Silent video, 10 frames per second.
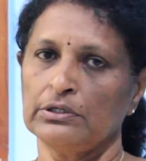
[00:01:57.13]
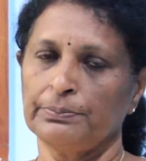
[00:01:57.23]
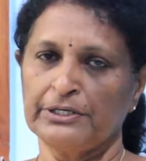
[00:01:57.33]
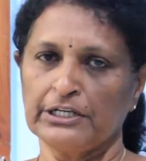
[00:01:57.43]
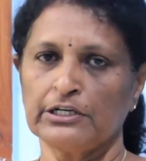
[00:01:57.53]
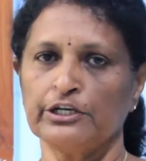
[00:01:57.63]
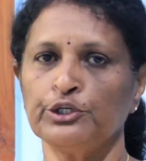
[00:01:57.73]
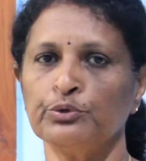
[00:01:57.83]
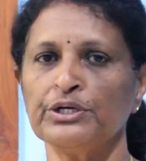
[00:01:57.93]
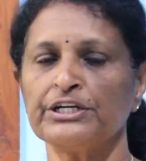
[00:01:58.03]
a
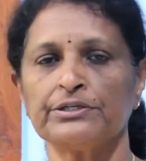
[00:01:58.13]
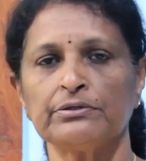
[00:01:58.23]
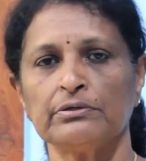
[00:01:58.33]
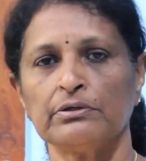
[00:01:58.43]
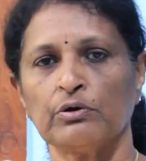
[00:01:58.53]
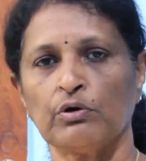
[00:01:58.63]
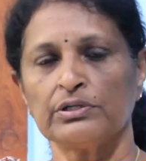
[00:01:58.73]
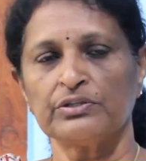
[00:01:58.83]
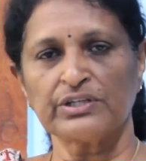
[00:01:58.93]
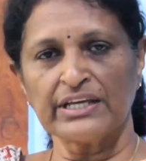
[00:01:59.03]
particular unit
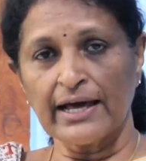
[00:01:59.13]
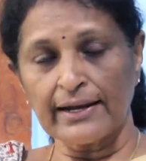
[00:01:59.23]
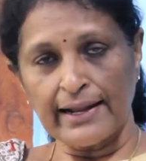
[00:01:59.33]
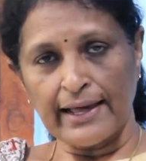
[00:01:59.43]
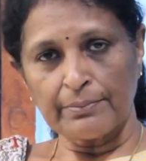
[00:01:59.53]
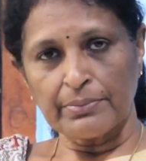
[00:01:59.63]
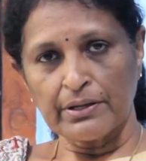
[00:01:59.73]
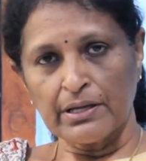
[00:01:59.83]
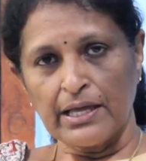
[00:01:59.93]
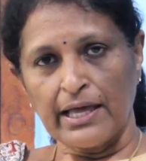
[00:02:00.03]
called the 3R
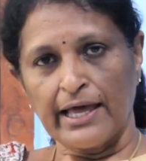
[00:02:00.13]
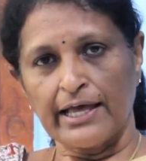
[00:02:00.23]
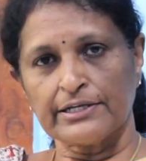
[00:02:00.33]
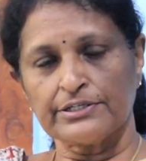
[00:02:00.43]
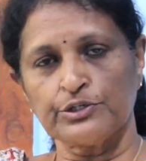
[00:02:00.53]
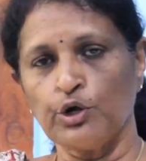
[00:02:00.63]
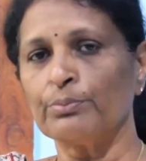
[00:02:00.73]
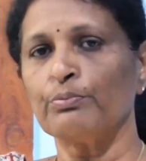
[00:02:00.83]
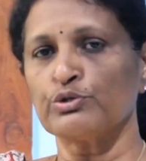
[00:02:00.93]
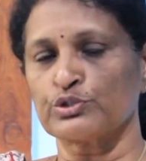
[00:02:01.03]
Lab at
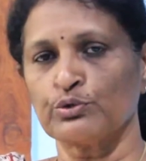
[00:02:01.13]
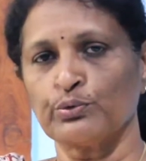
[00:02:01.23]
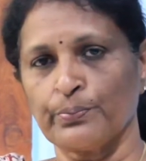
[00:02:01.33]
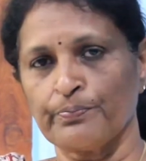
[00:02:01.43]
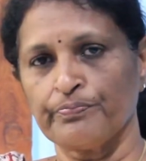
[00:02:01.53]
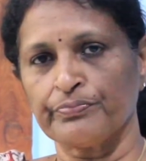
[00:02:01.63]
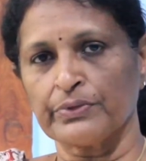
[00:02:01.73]
Don Bosco.